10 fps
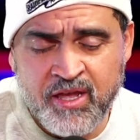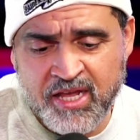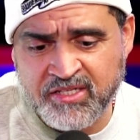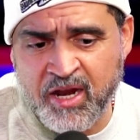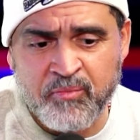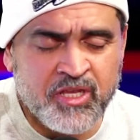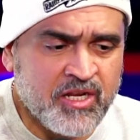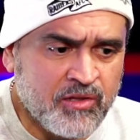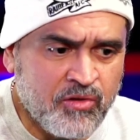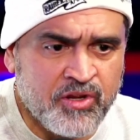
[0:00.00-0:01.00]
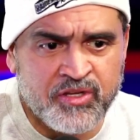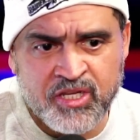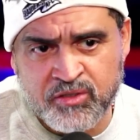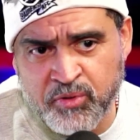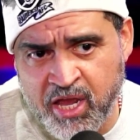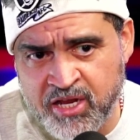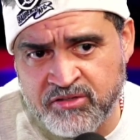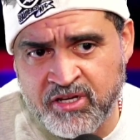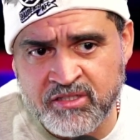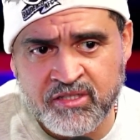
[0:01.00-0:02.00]
I said, I'm going to get a lawyer to get the
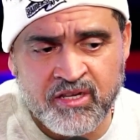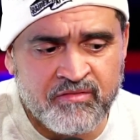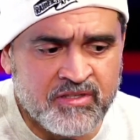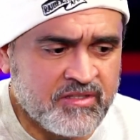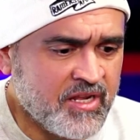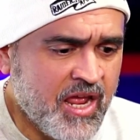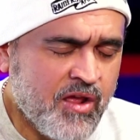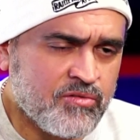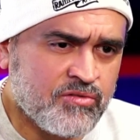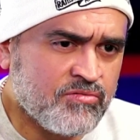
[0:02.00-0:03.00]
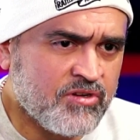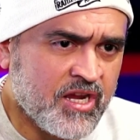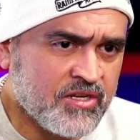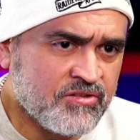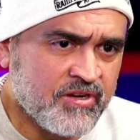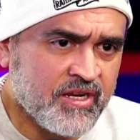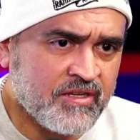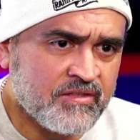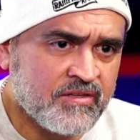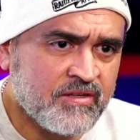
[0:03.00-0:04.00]
contracts together. He said, I don't do contracts.